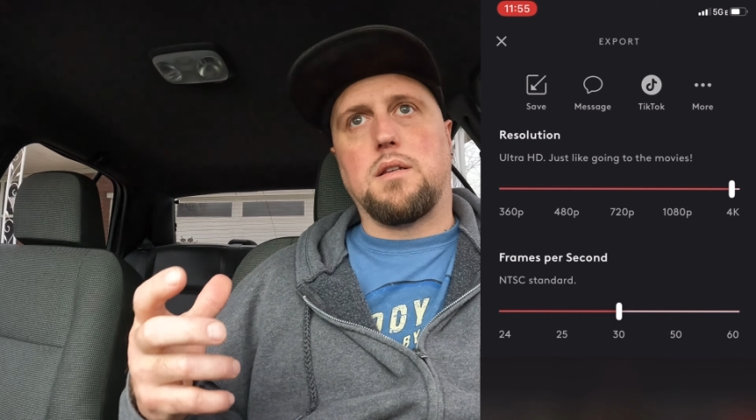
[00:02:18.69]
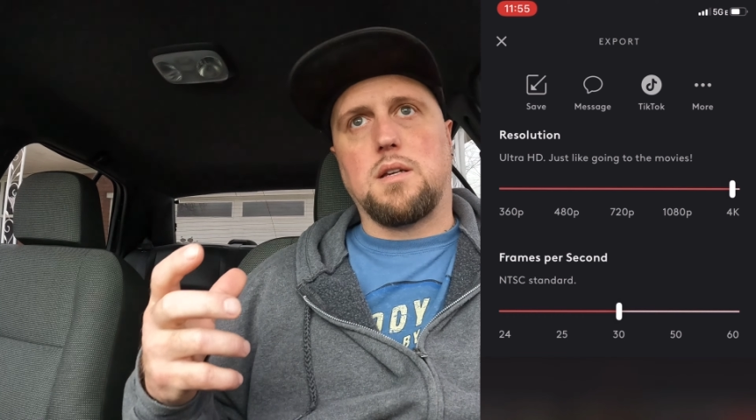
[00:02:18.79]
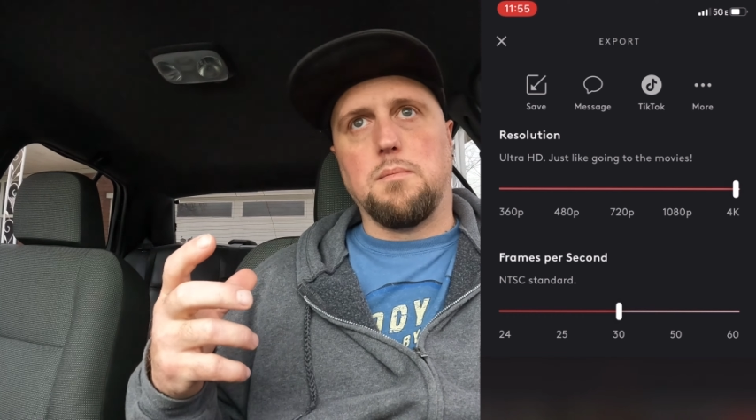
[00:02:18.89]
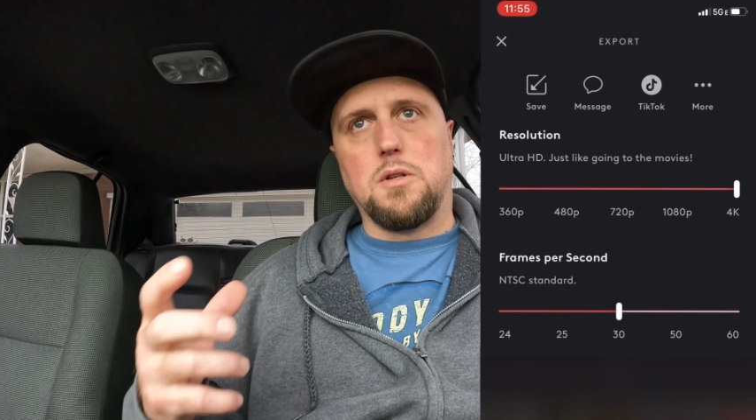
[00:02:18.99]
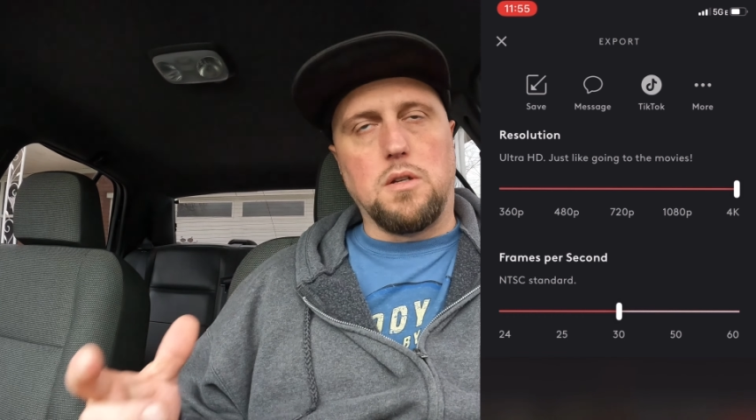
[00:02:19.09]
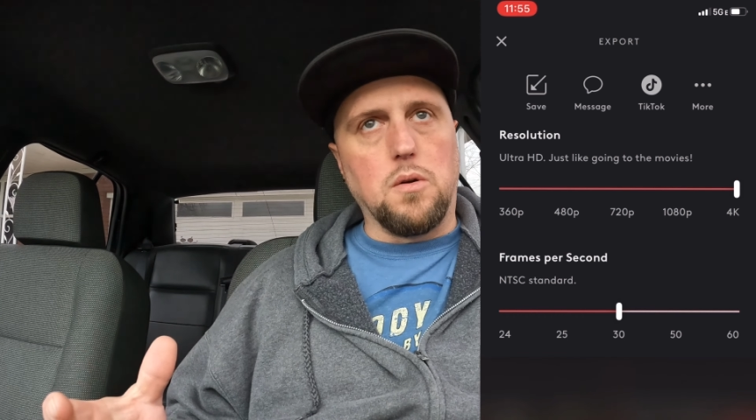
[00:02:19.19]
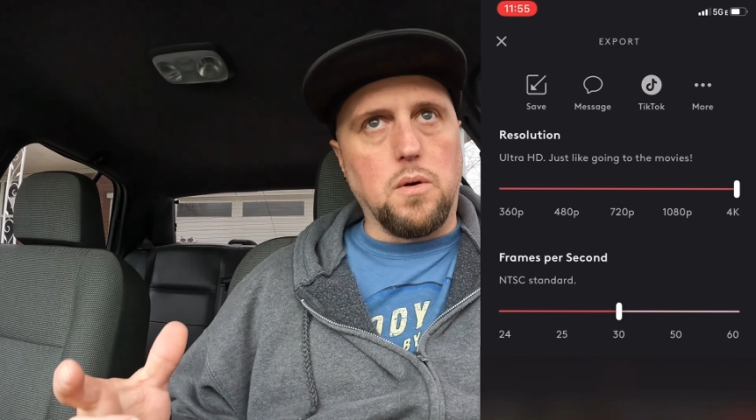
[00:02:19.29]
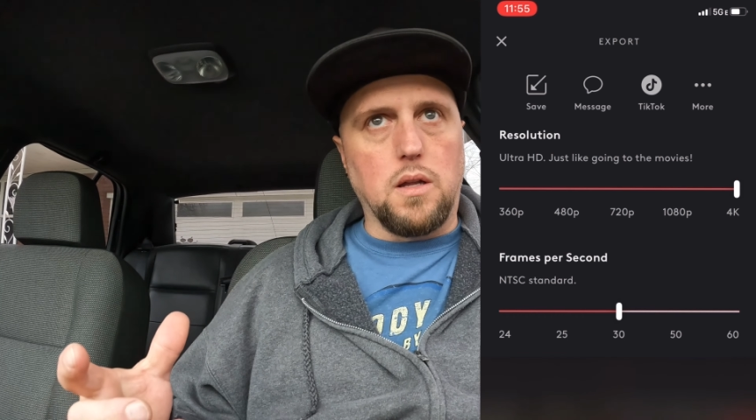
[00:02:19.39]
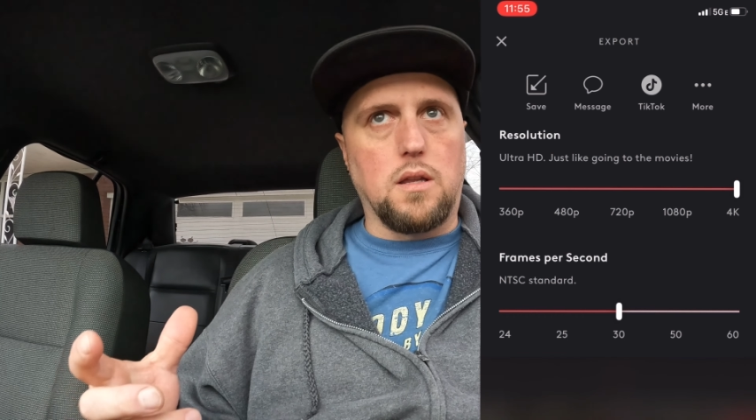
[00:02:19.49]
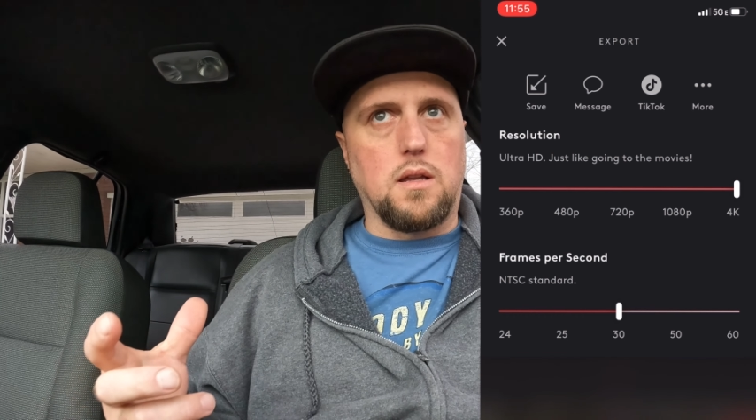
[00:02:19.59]
Something to do
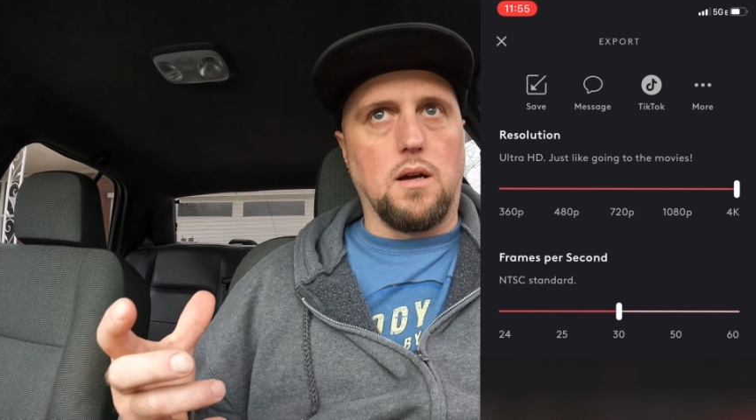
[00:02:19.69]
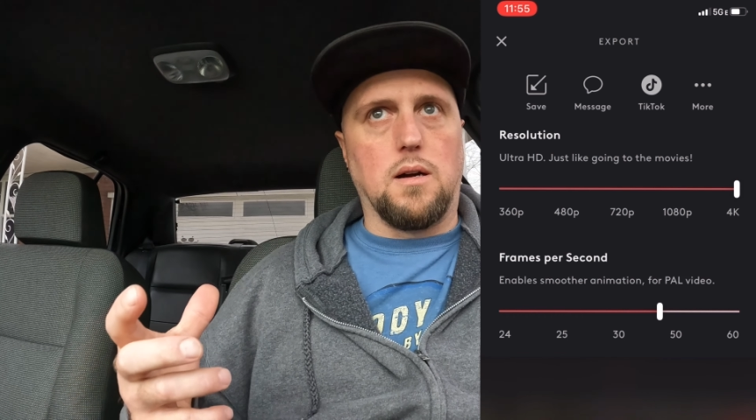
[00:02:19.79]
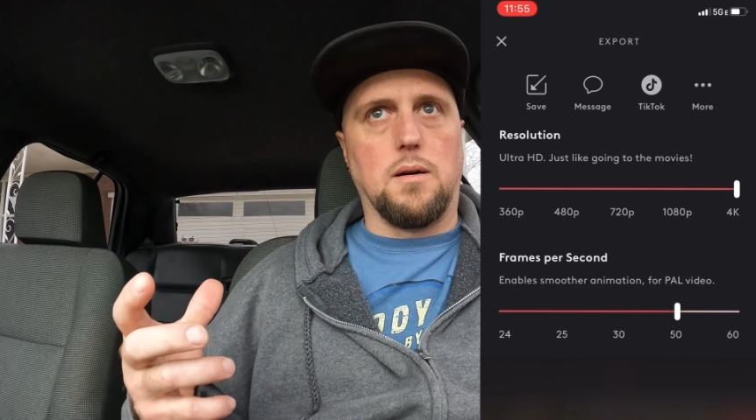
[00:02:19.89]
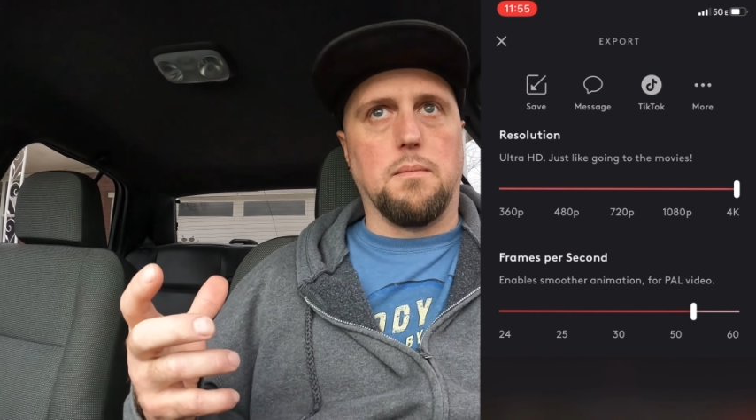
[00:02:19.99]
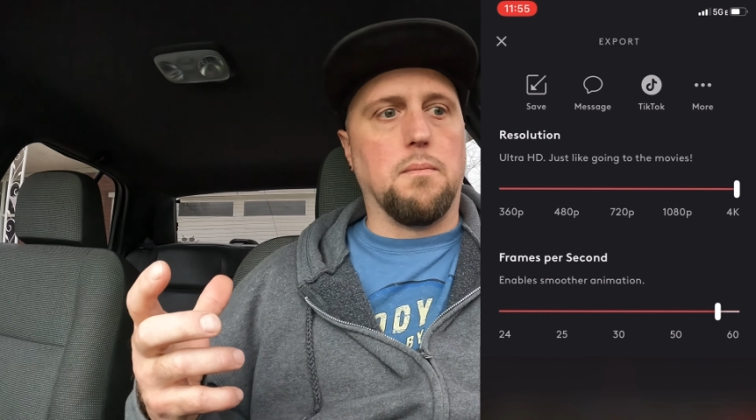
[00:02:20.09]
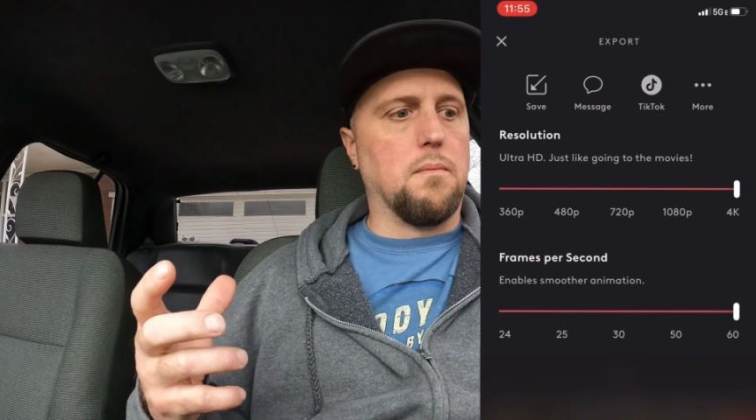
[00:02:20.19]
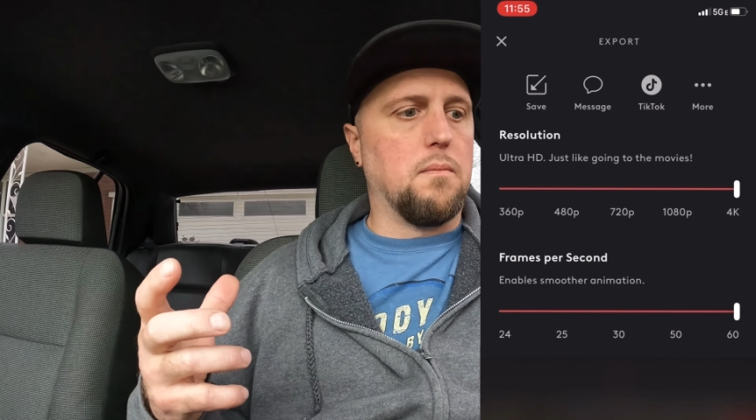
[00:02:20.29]
with um,